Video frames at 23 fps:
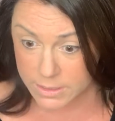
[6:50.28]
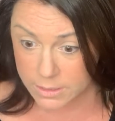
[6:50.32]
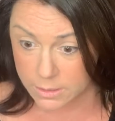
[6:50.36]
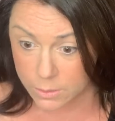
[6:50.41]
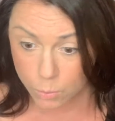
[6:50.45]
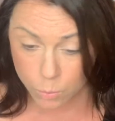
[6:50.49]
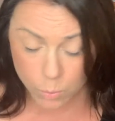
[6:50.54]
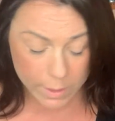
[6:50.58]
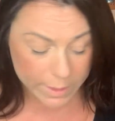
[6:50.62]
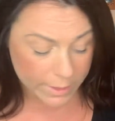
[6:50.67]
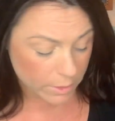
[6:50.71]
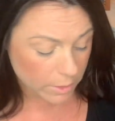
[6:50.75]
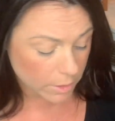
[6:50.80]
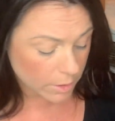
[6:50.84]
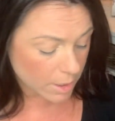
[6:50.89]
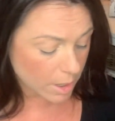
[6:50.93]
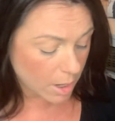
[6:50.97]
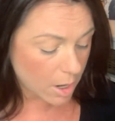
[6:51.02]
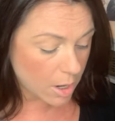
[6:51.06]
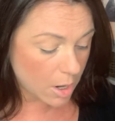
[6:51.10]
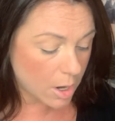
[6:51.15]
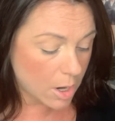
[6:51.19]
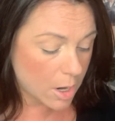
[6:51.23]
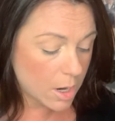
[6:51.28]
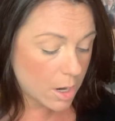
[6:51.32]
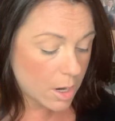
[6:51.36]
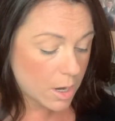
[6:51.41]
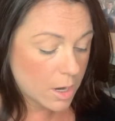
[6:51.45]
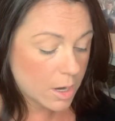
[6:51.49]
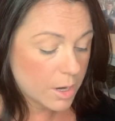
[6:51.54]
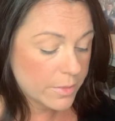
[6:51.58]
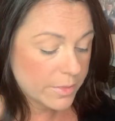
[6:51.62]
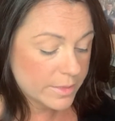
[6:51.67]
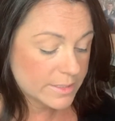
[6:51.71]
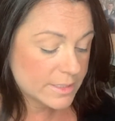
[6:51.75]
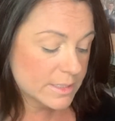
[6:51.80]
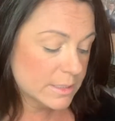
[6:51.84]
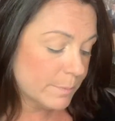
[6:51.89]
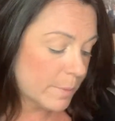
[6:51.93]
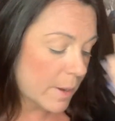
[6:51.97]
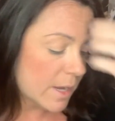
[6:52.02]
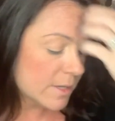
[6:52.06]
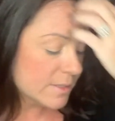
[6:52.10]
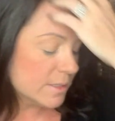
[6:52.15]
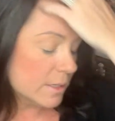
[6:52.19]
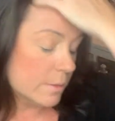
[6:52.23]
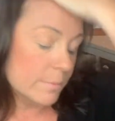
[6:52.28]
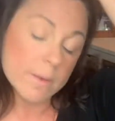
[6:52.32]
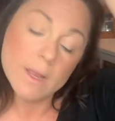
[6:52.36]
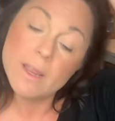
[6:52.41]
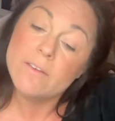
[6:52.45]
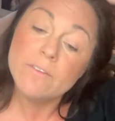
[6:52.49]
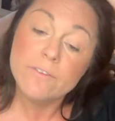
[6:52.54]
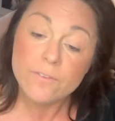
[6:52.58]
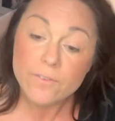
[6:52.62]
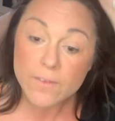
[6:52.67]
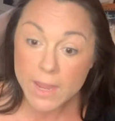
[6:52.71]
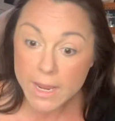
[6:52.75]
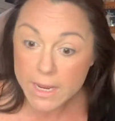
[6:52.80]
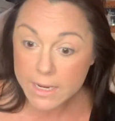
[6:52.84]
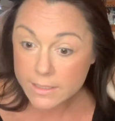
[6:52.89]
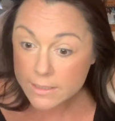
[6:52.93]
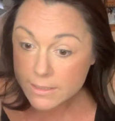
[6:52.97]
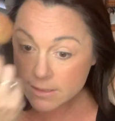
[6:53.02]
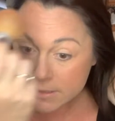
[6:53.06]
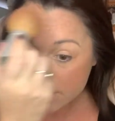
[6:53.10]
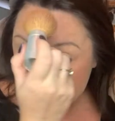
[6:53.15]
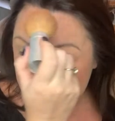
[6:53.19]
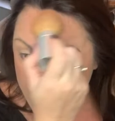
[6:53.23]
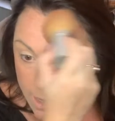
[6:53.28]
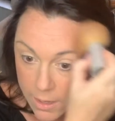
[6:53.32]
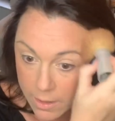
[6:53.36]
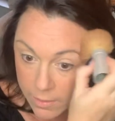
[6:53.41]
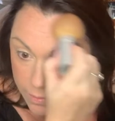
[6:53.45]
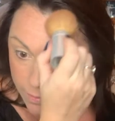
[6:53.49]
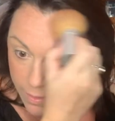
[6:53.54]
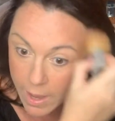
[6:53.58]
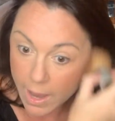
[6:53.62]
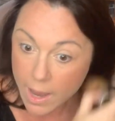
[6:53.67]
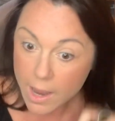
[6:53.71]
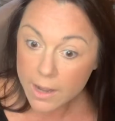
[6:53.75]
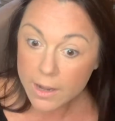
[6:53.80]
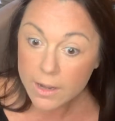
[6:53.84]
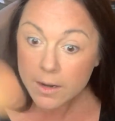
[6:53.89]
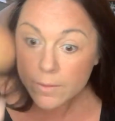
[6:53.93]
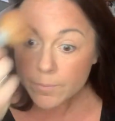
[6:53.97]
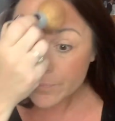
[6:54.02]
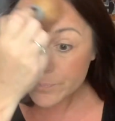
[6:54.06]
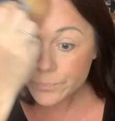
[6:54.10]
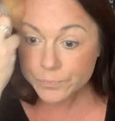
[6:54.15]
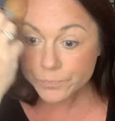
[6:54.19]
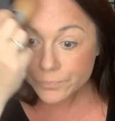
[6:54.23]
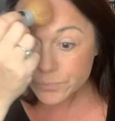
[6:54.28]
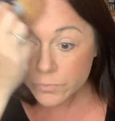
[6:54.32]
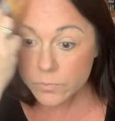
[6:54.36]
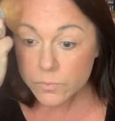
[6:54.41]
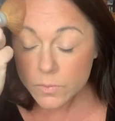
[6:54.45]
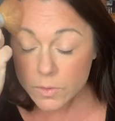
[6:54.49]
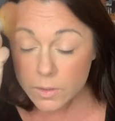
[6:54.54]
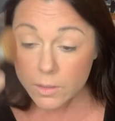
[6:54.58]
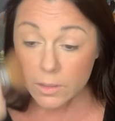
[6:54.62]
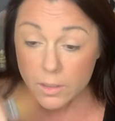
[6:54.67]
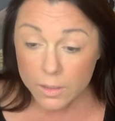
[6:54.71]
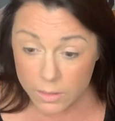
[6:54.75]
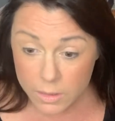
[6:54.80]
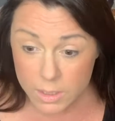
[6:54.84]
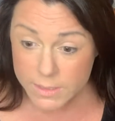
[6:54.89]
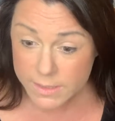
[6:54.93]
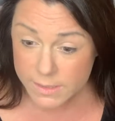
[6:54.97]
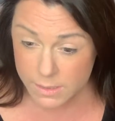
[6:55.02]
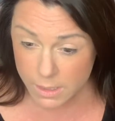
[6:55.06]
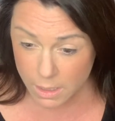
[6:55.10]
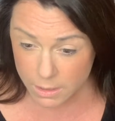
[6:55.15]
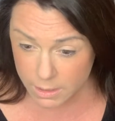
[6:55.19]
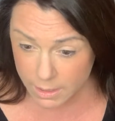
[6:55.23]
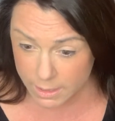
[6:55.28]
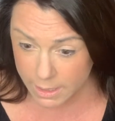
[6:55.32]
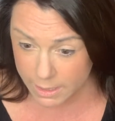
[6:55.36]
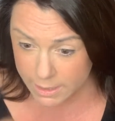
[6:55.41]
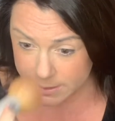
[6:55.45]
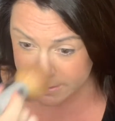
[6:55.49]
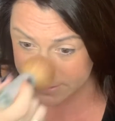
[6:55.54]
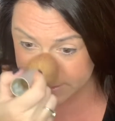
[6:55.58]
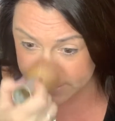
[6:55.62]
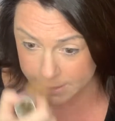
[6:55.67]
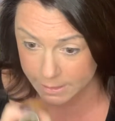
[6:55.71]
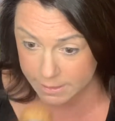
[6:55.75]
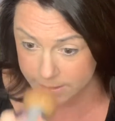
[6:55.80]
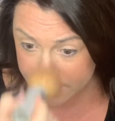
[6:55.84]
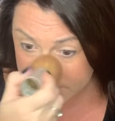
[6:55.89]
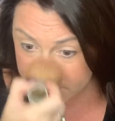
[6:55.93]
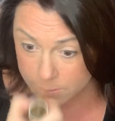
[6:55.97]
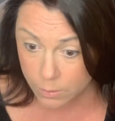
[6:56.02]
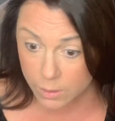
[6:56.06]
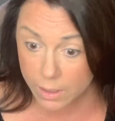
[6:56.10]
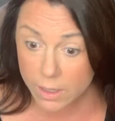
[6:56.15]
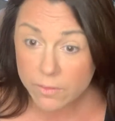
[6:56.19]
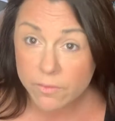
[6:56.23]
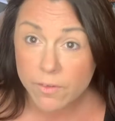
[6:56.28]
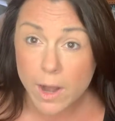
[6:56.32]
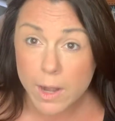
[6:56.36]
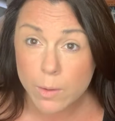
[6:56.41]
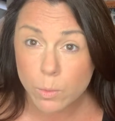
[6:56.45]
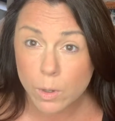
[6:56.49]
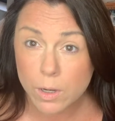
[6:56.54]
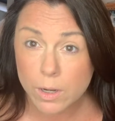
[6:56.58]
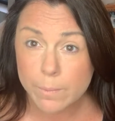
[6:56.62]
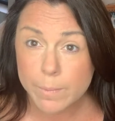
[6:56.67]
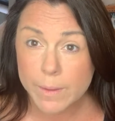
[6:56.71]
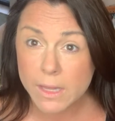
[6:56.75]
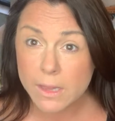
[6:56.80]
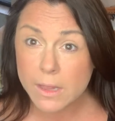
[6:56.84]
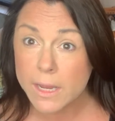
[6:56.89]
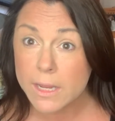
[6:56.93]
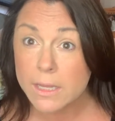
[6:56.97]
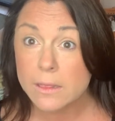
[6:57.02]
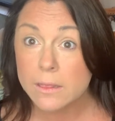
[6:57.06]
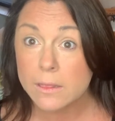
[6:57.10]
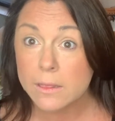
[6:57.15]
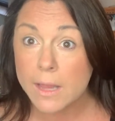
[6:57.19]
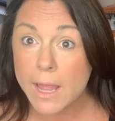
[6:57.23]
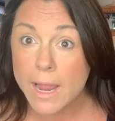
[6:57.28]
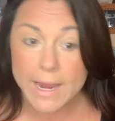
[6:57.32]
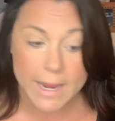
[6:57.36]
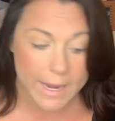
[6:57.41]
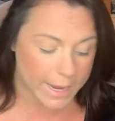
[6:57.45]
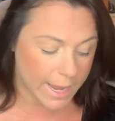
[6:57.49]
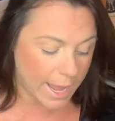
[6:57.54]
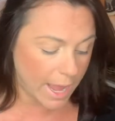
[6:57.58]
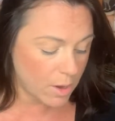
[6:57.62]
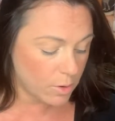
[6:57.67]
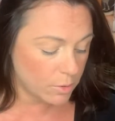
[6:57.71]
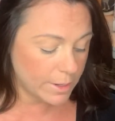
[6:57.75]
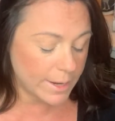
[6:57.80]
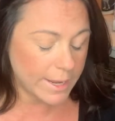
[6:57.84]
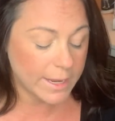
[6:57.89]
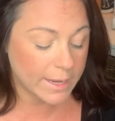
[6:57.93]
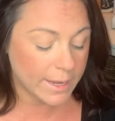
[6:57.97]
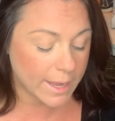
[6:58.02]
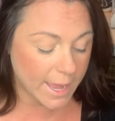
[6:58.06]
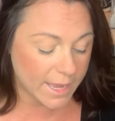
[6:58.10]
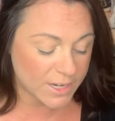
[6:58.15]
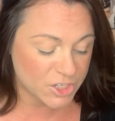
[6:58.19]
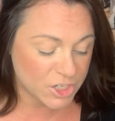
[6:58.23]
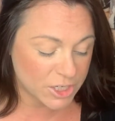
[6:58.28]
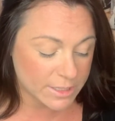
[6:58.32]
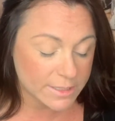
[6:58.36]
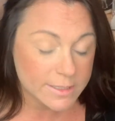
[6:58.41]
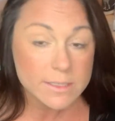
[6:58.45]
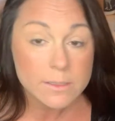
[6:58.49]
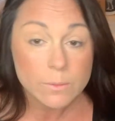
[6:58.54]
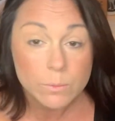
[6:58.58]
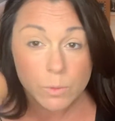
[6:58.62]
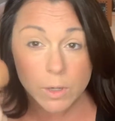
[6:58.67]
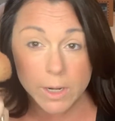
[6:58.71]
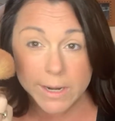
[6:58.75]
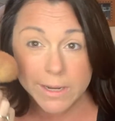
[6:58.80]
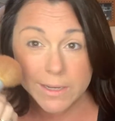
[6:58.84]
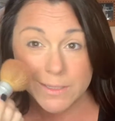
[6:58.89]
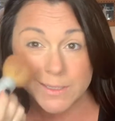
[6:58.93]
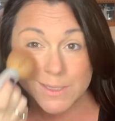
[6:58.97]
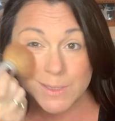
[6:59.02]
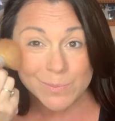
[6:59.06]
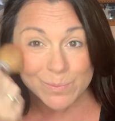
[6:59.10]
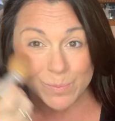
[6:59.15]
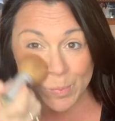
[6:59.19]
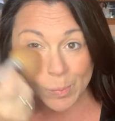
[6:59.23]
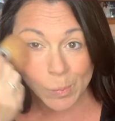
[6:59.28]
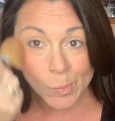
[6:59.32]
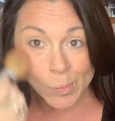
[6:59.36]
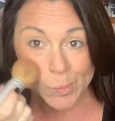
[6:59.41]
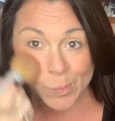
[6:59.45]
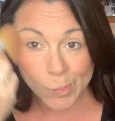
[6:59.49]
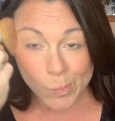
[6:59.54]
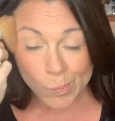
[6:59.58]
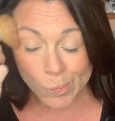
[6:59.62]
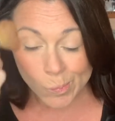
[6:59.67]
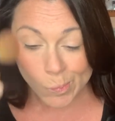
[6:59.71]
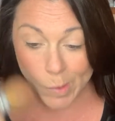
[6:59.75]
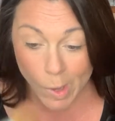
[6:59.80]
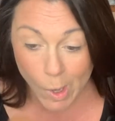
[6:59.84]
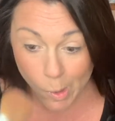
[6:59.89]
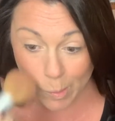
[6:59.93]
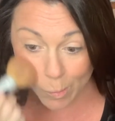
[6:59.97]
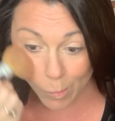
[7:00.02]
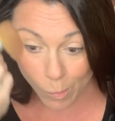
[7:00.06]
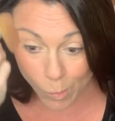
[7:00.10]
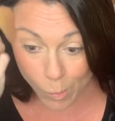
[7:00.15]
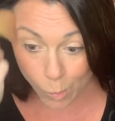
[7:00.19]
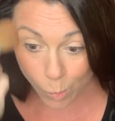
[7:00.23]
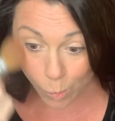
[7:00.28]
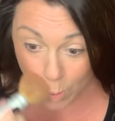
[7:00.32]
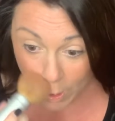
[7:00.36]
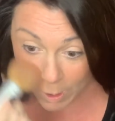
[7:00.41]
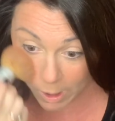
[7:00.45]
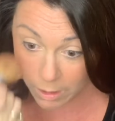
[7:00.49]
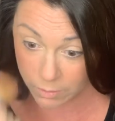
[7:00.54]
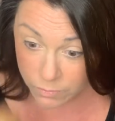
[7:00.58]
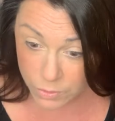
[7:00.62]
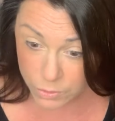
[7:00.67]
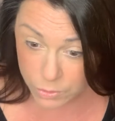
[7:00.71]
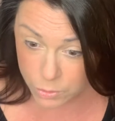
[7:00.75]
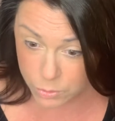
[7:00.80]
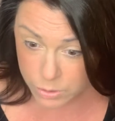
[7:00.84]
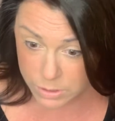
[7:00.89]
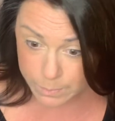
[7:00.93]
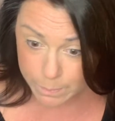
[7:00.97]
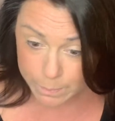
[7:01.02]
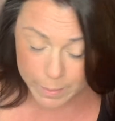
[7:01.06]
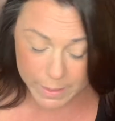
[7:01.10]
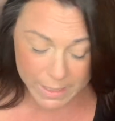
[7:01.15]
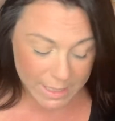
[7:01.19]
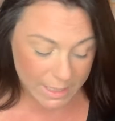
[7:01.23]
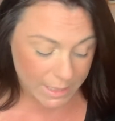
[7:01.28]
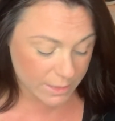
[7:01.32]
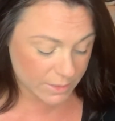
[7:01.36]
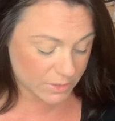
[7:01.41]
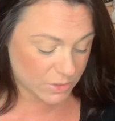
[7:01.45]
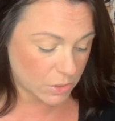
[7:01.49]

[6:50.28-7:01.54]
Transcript: where are the spots on my face that the sun kisses if I were to be like laying out and catching some rays. Wherever those peaks